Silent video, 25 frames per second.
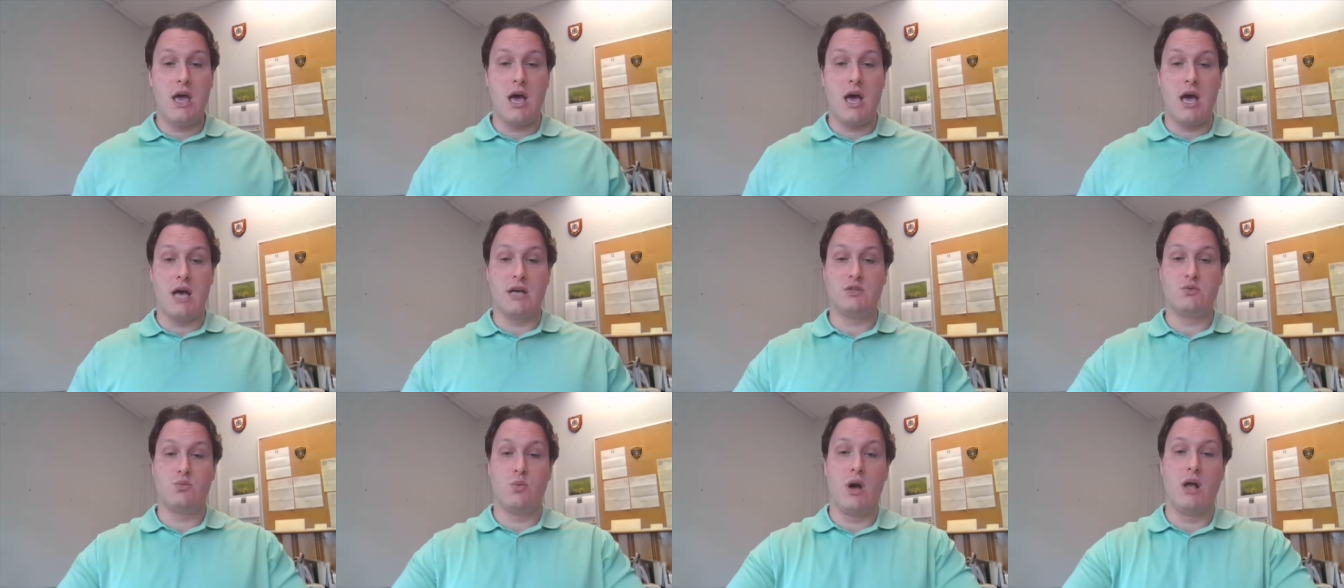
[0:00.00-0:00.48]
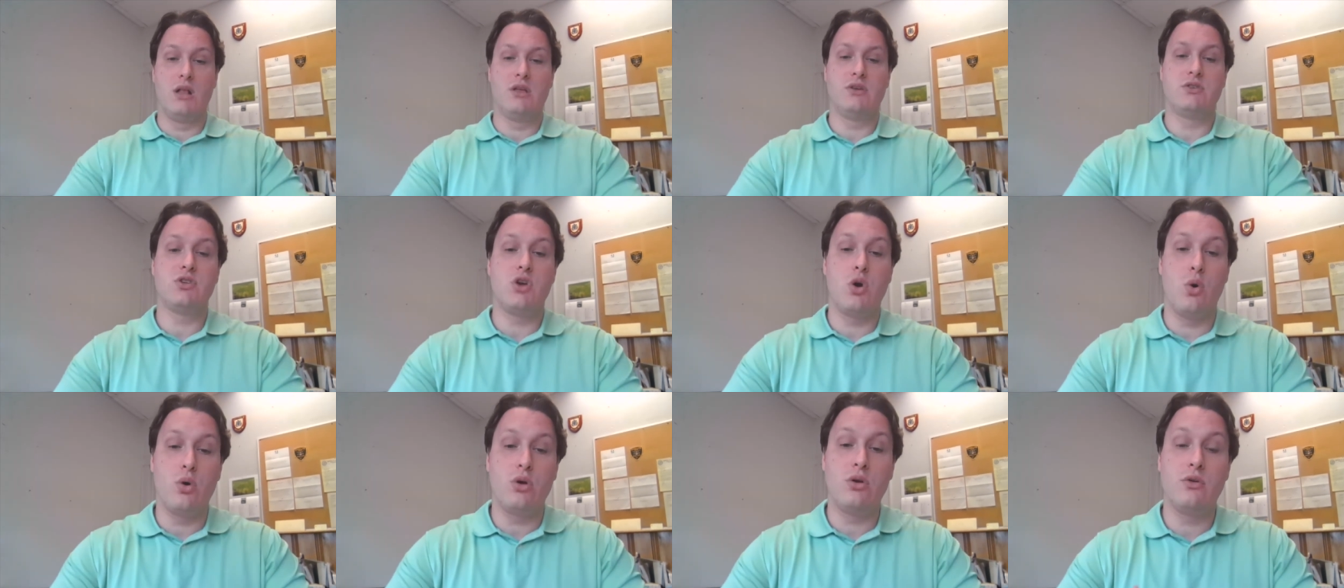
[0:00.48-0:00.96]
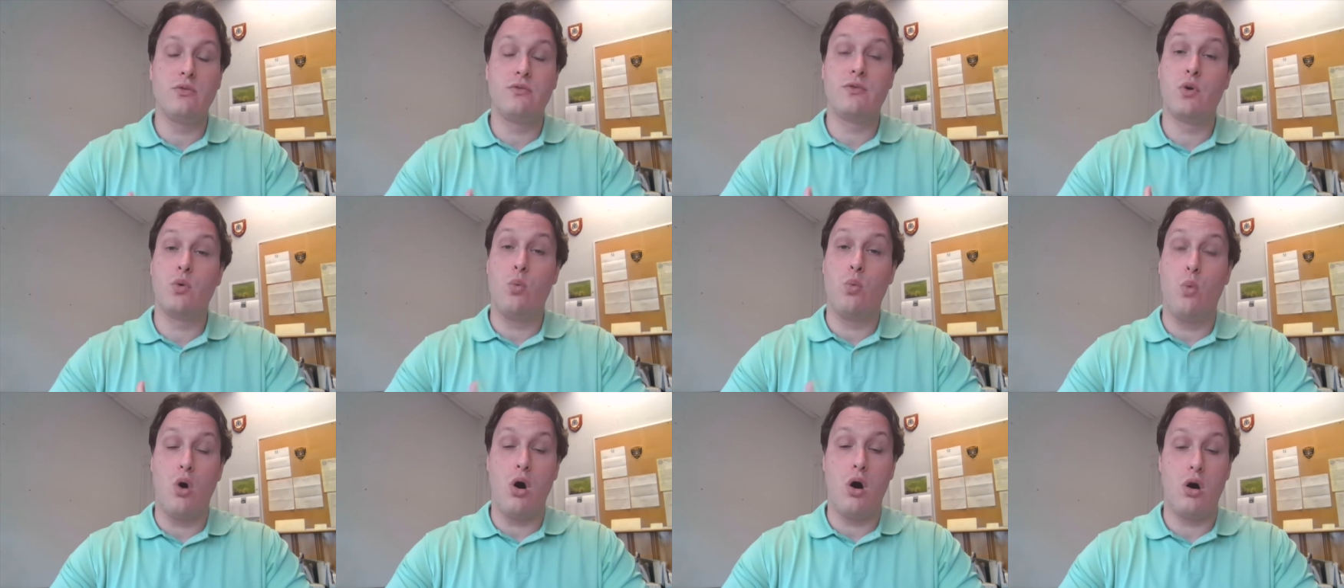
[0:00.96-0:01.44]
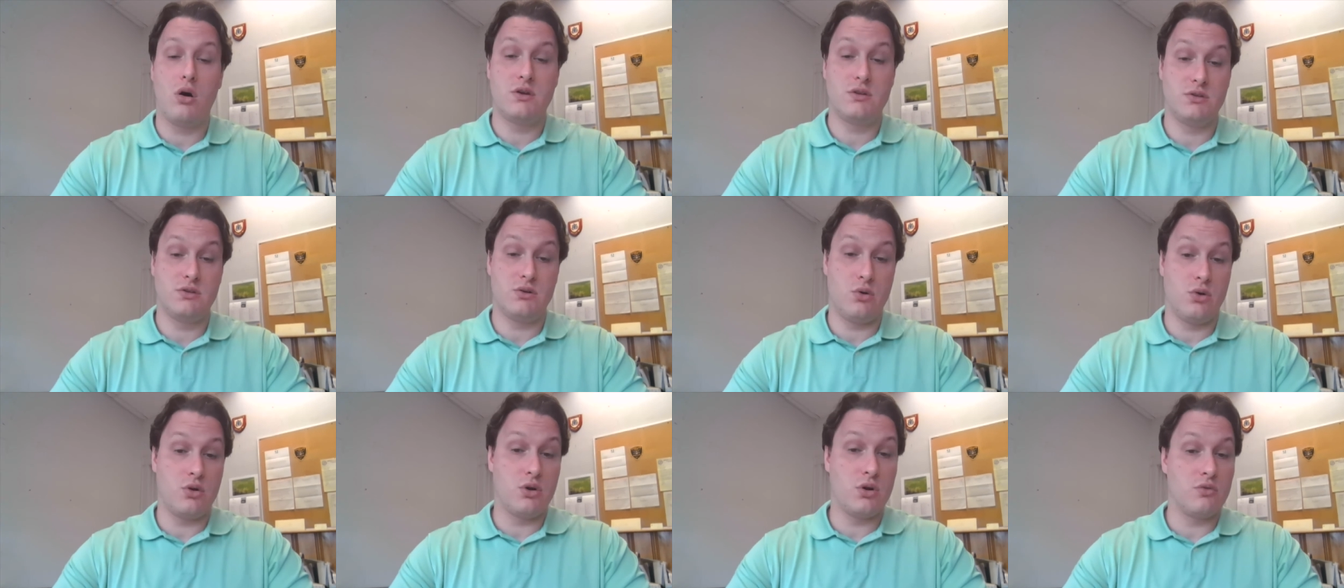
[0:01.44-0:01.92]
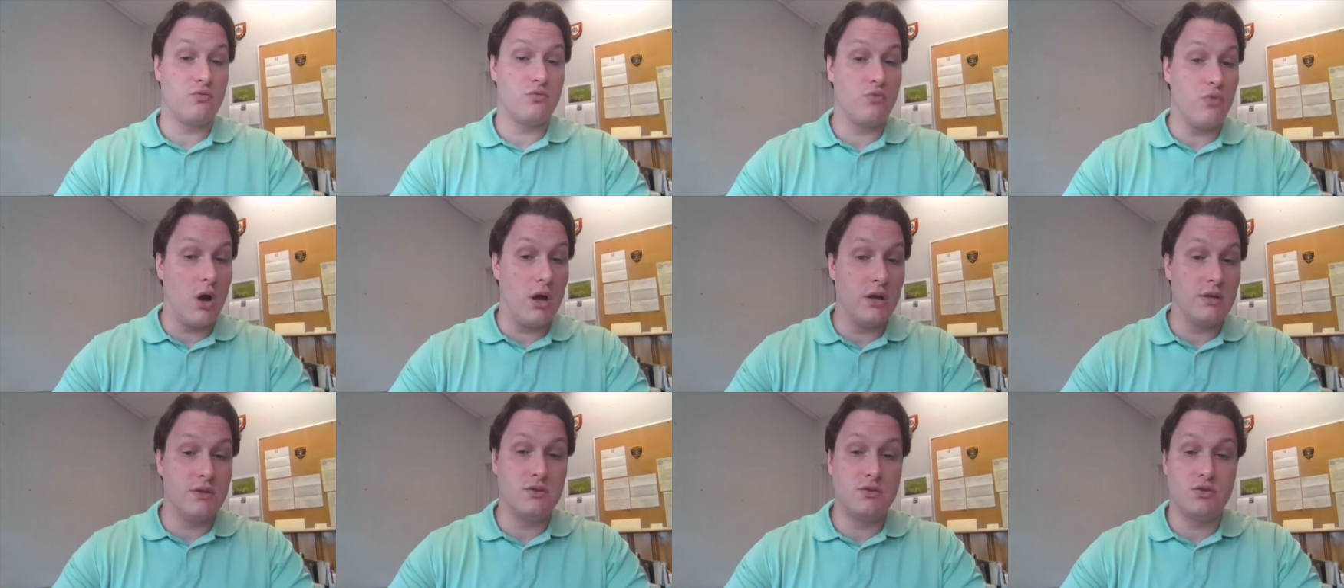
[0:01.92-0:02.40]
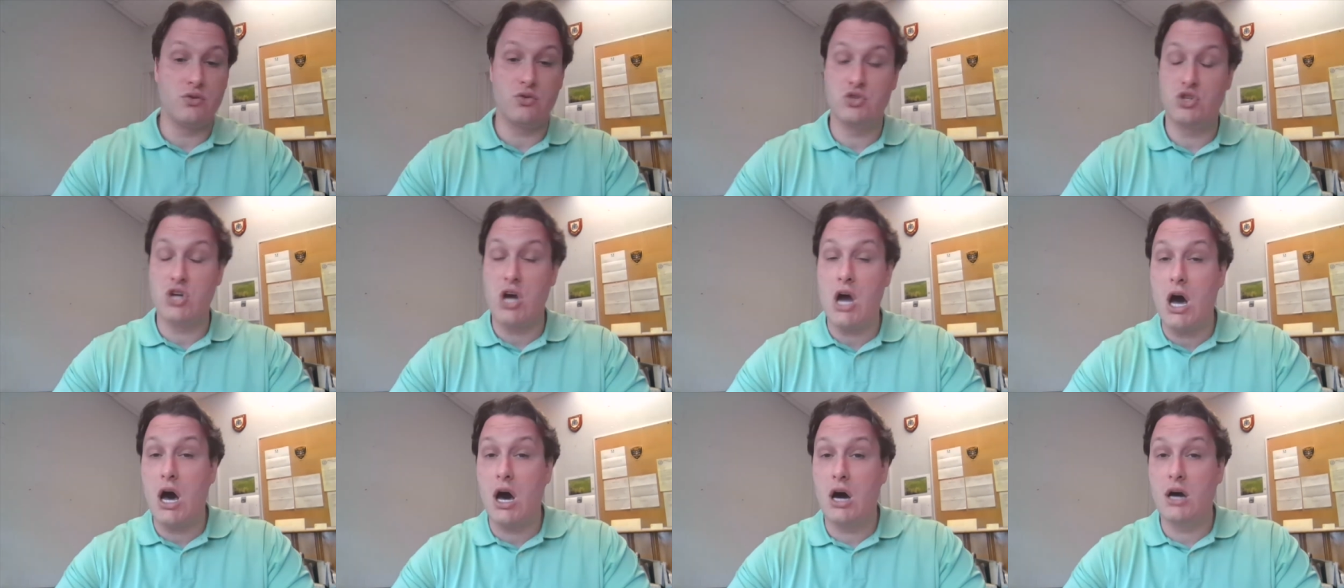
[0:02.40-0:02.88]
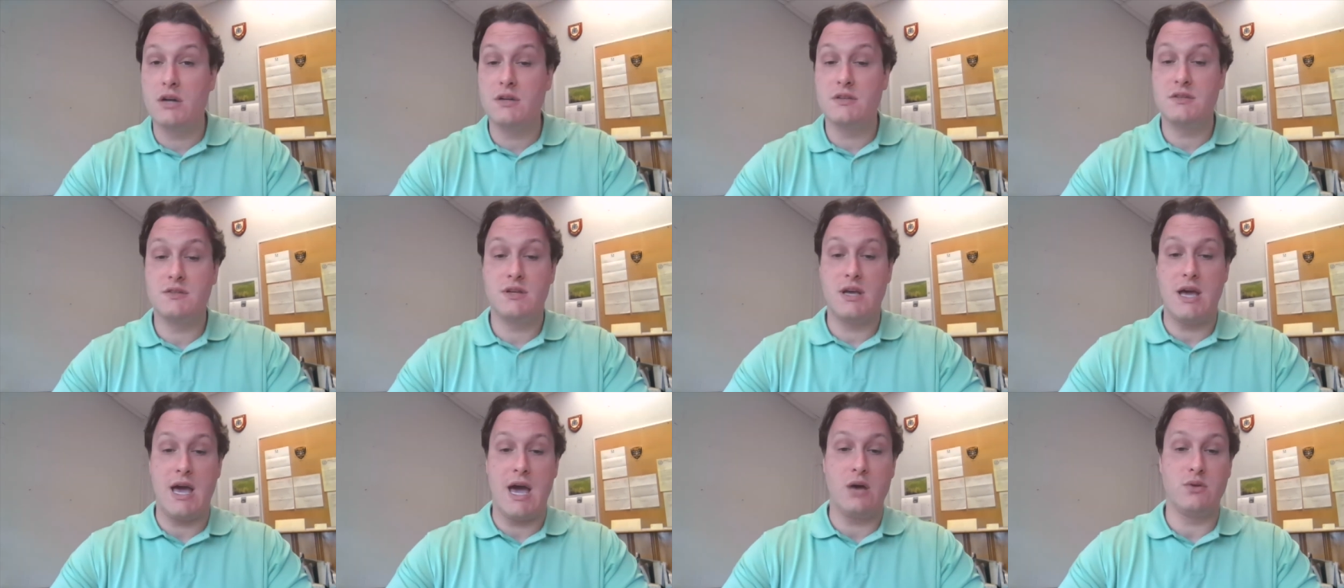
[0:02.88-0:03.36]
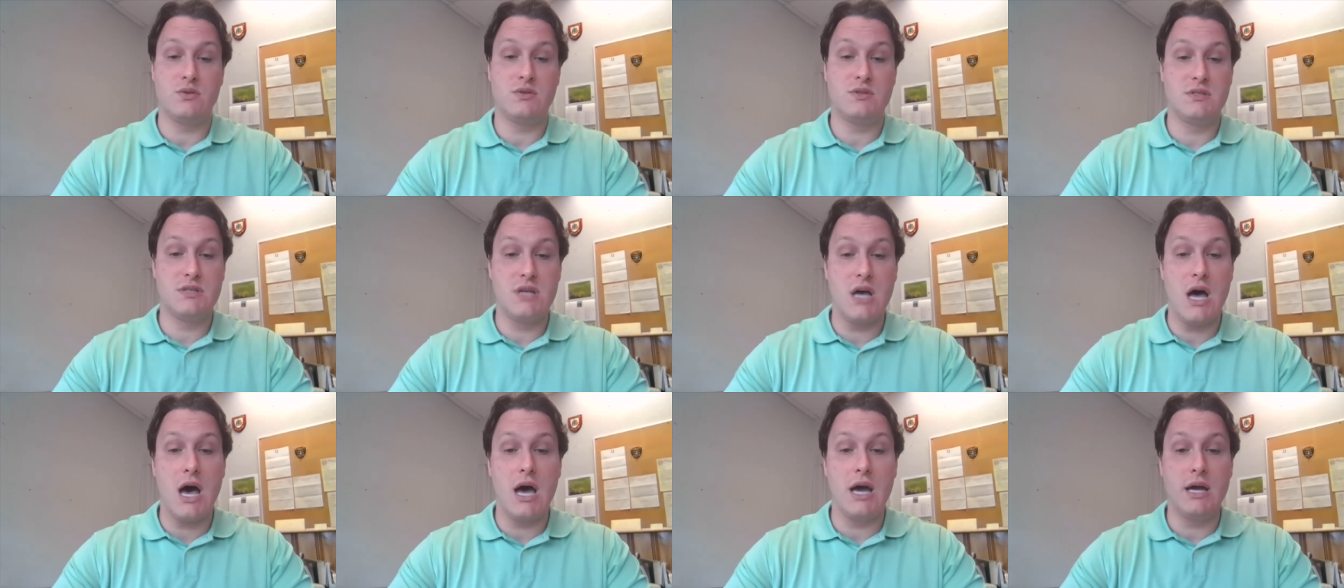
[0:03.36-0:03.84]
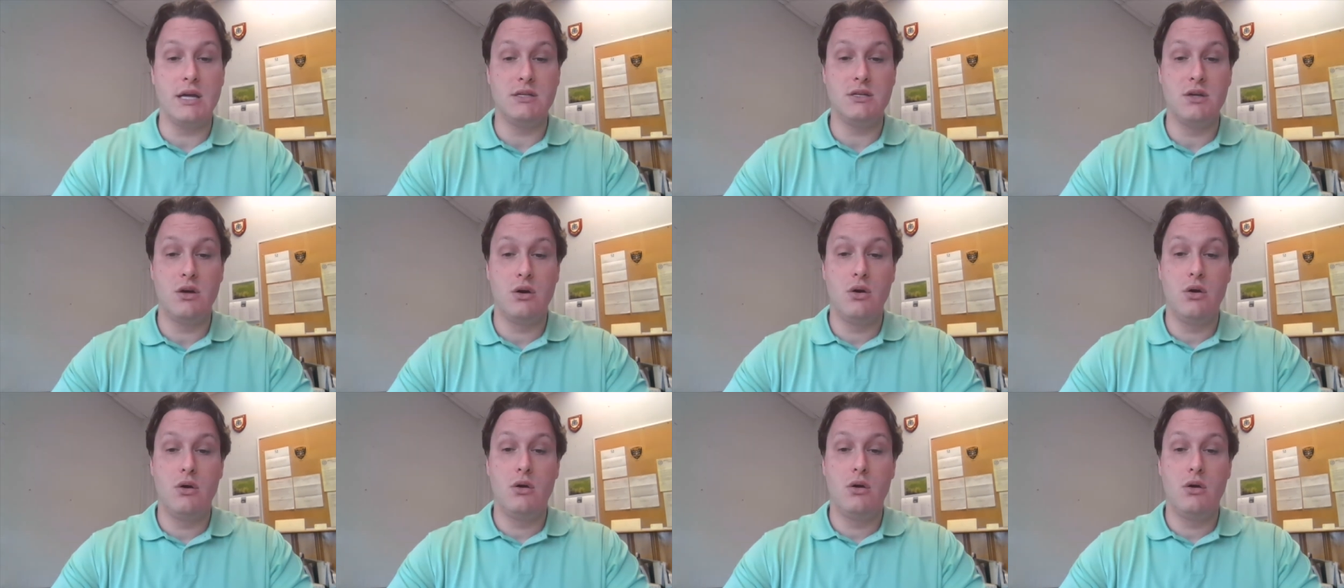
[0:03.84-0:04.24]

as well as going for walks or runs or jogs outside